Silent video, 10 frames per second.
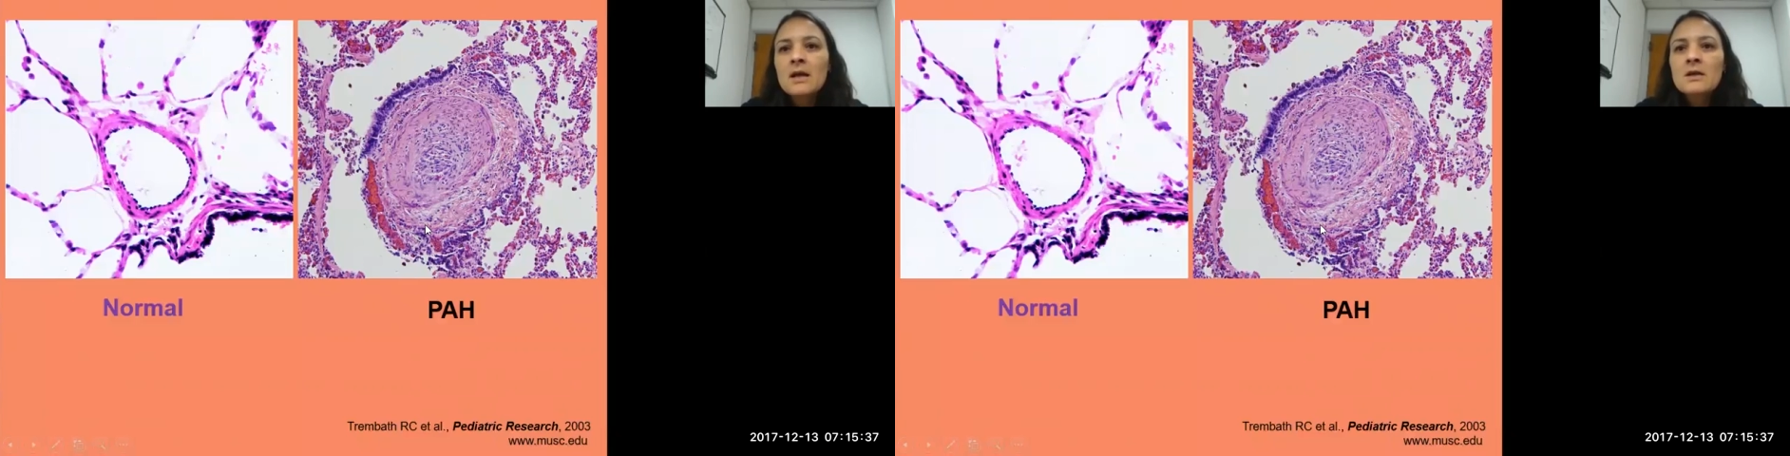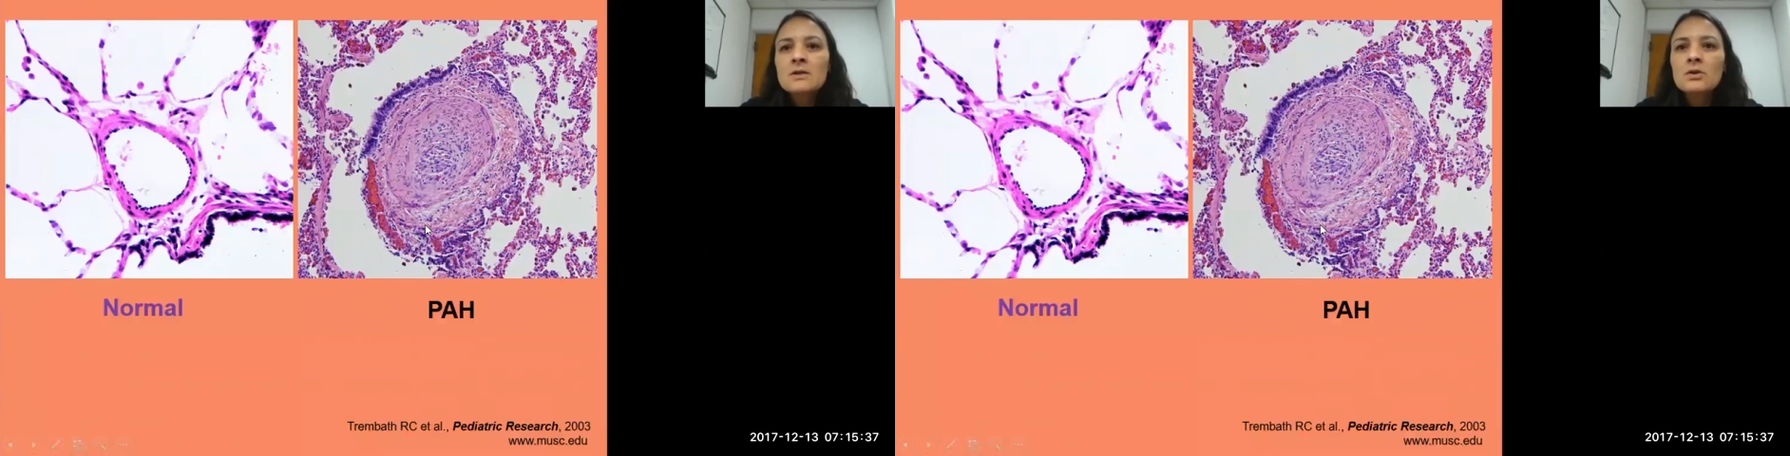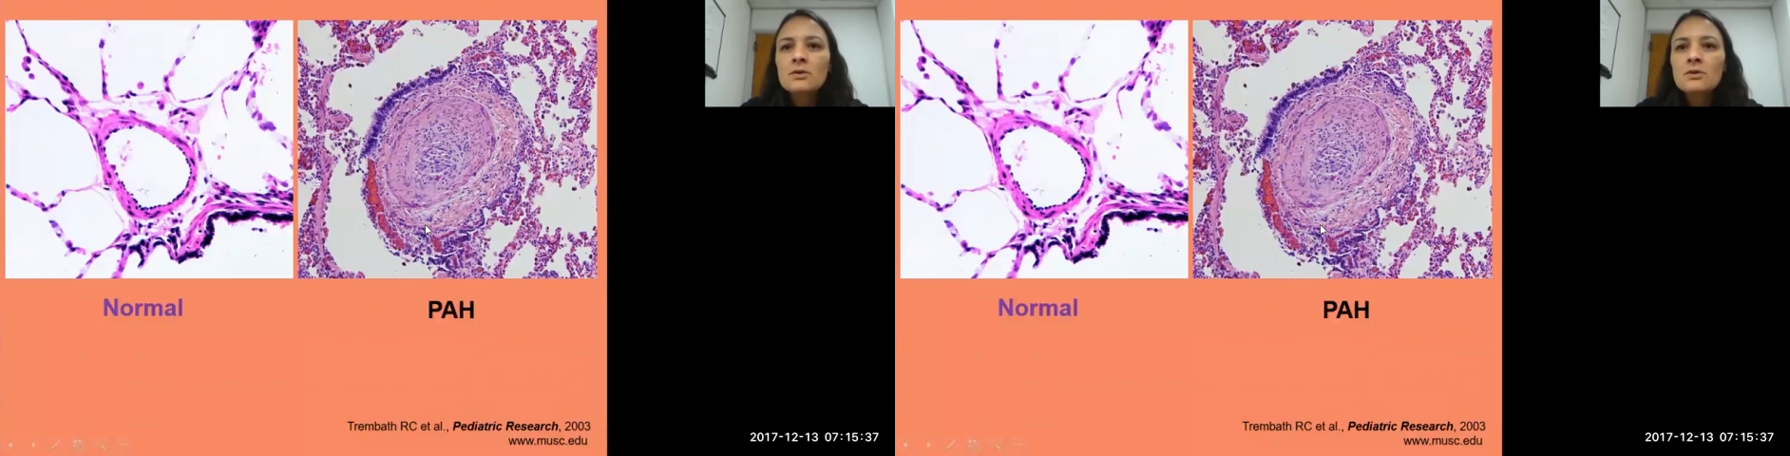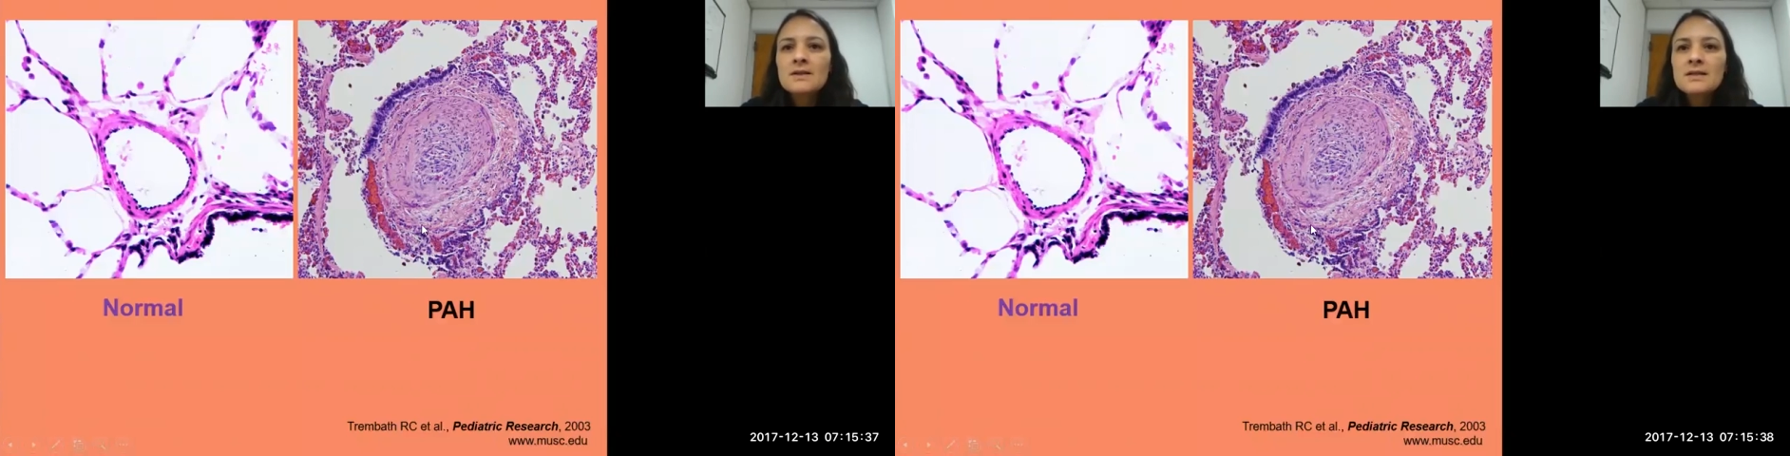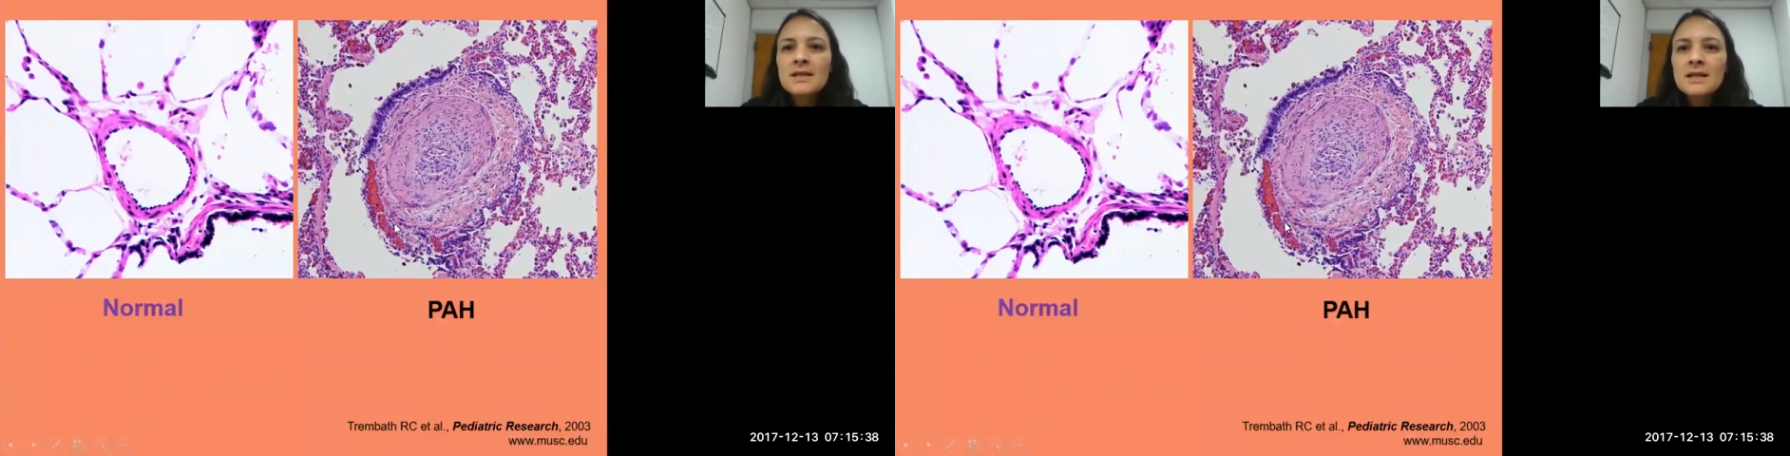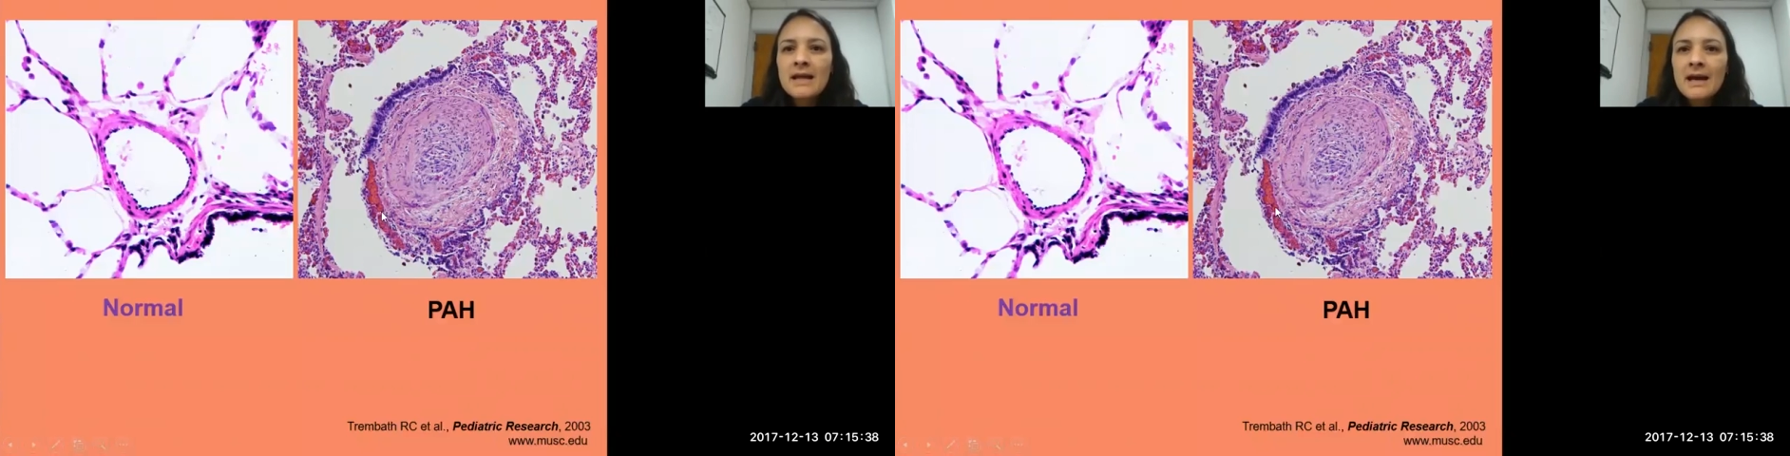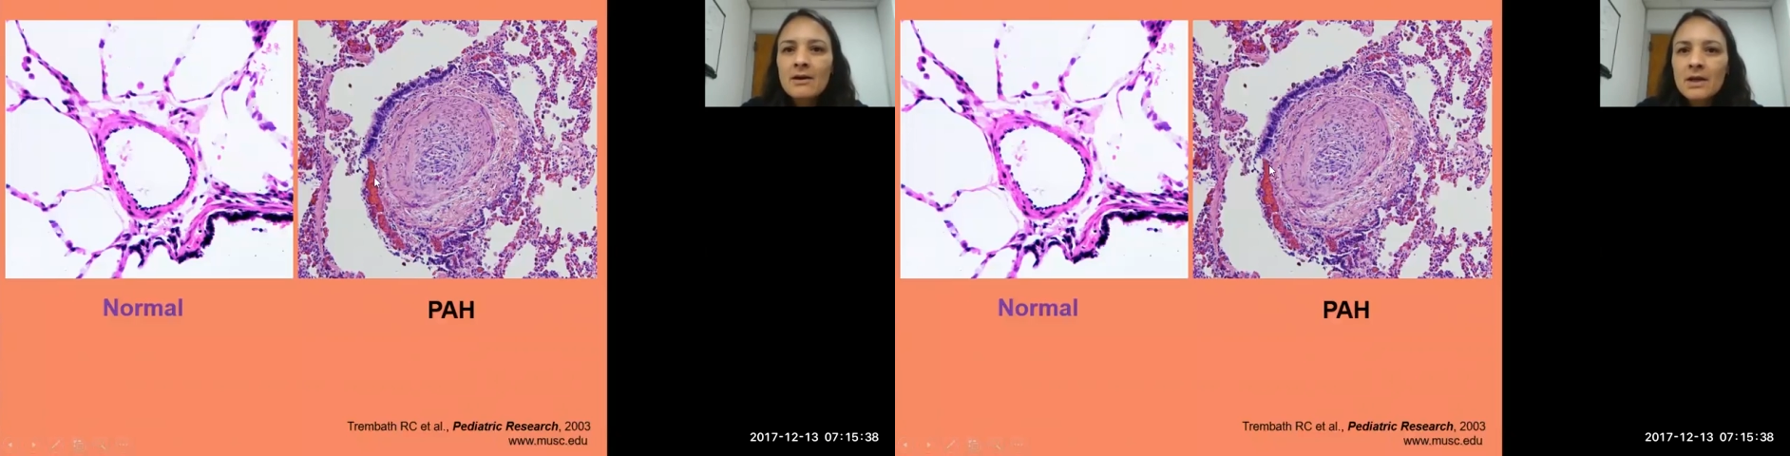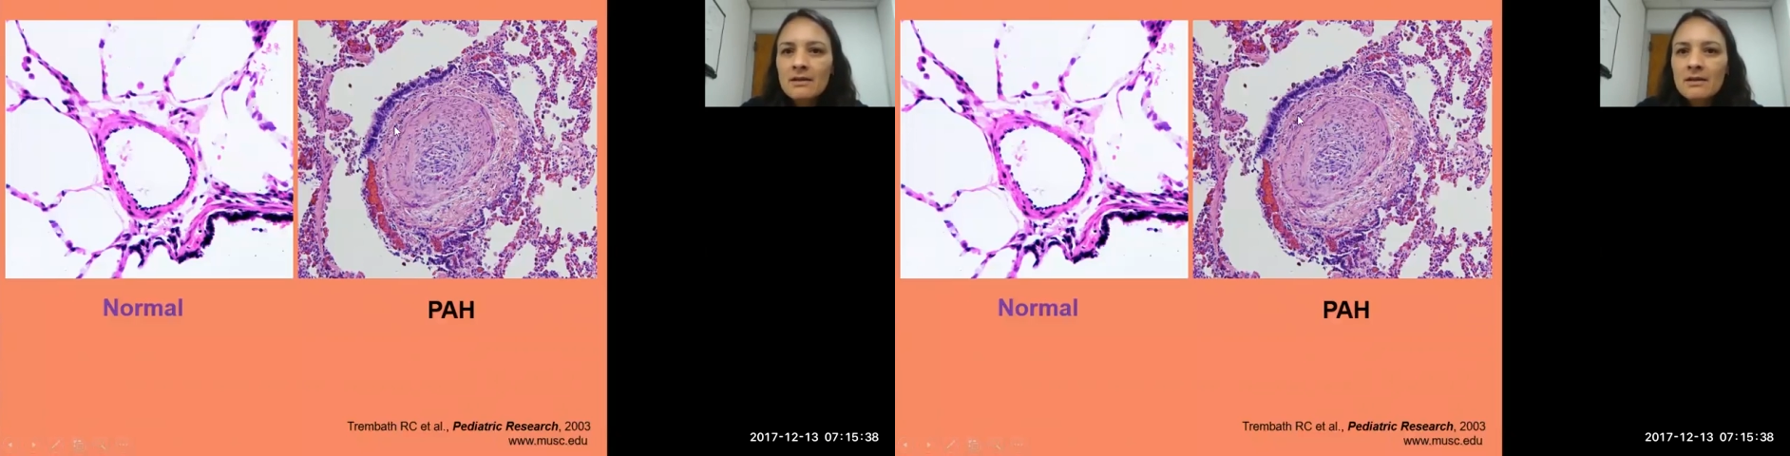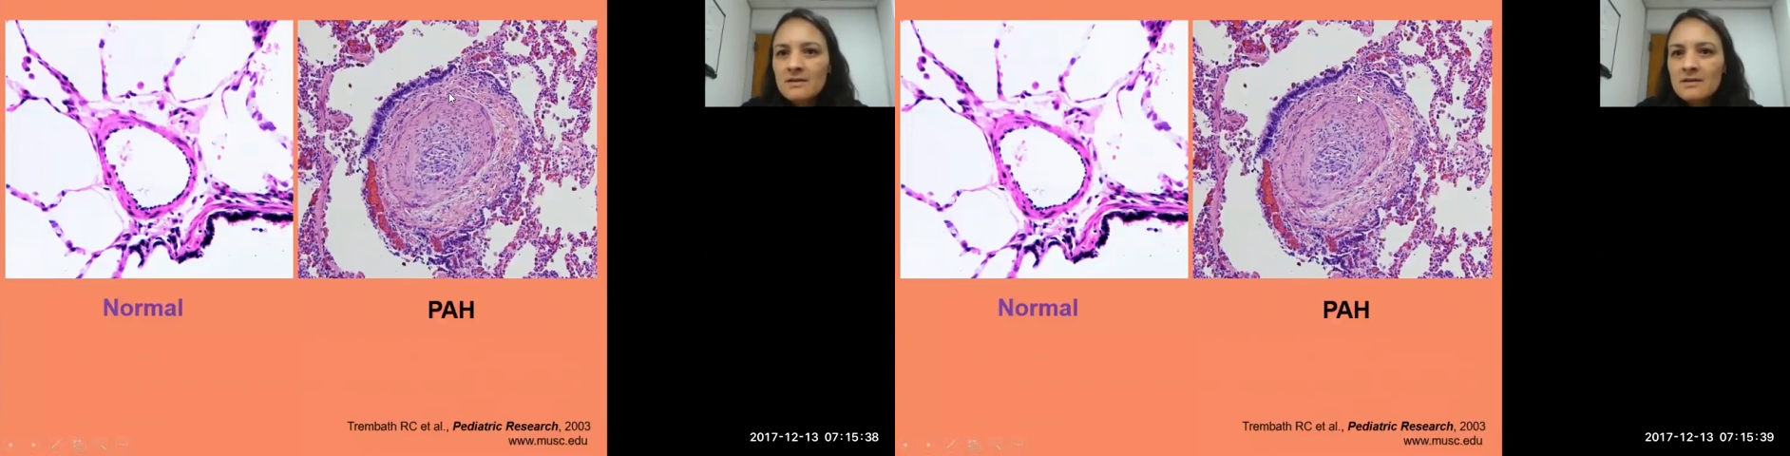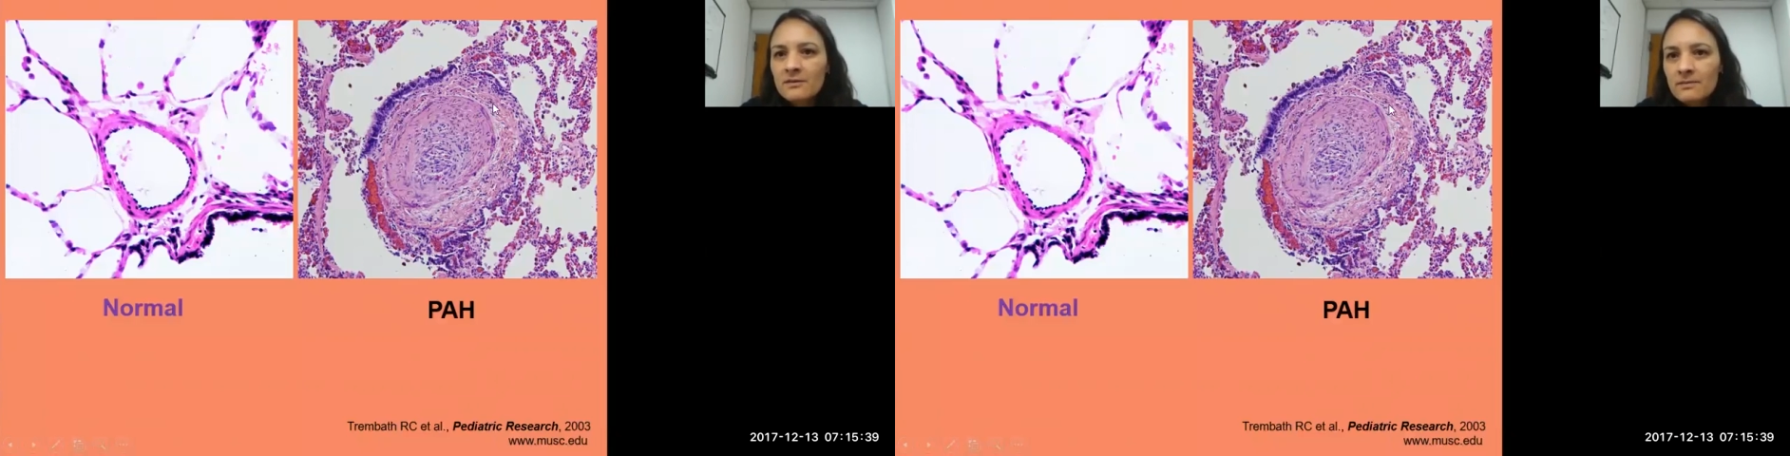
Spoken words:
So you can see now that this